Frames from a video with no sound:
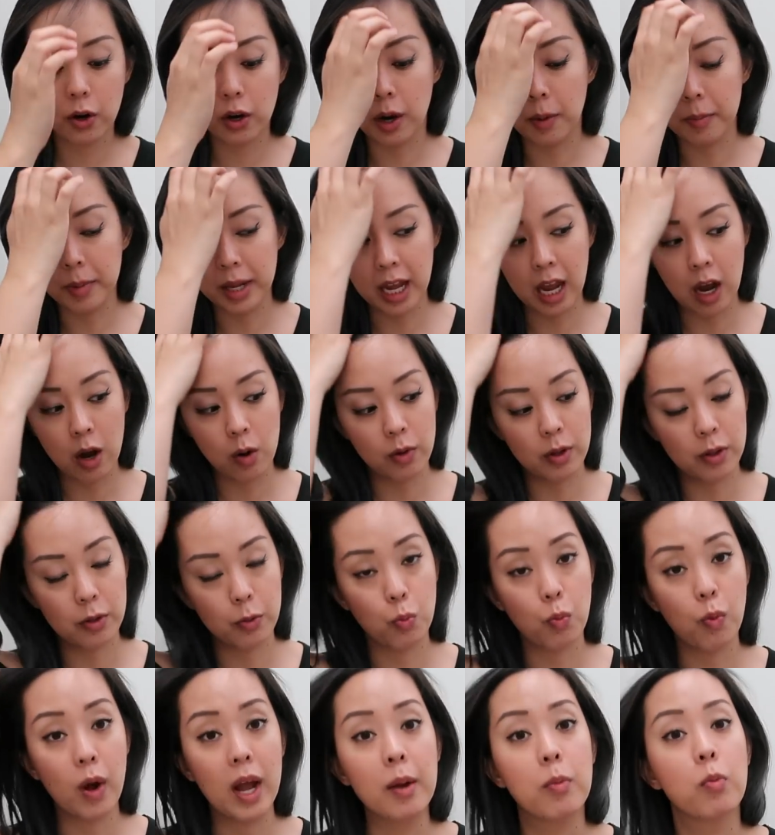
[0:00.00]
coming out
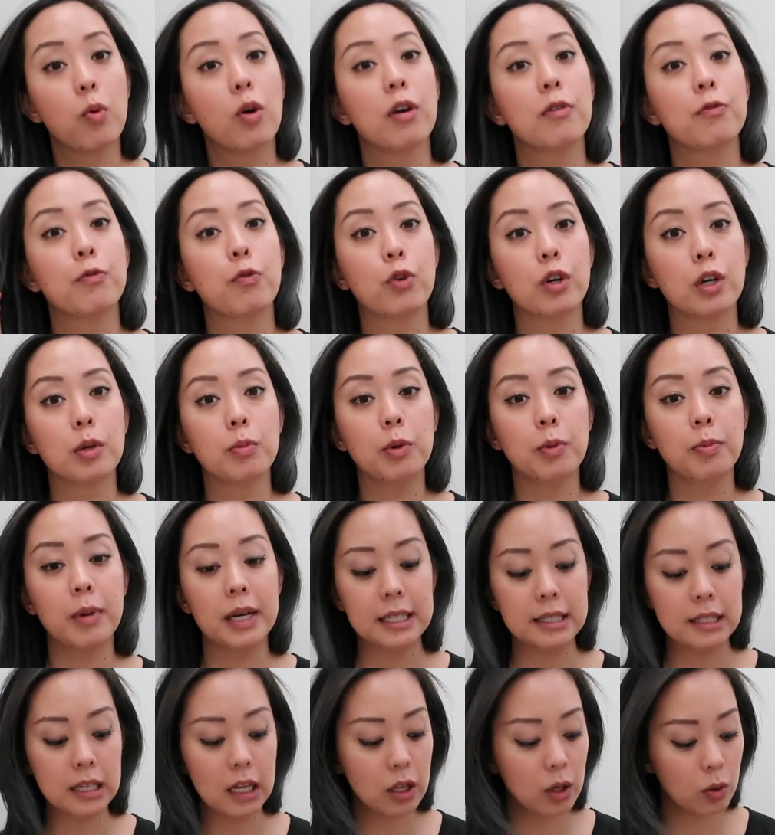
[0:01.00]
with way more affordable
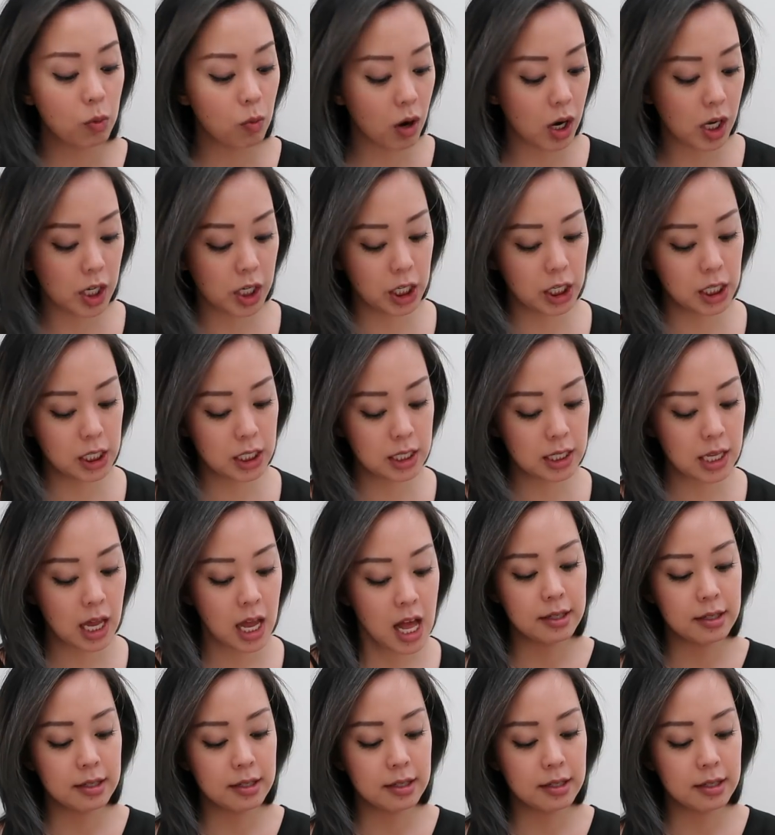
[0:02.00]
micellar waters.